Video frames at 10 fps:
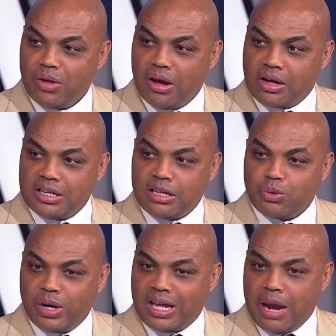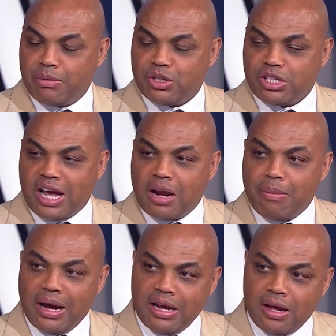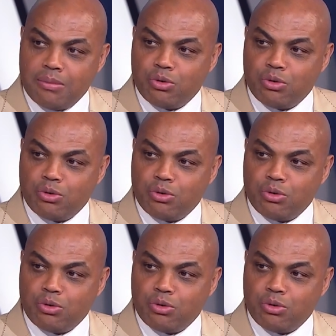Because that's when the game was decided by him,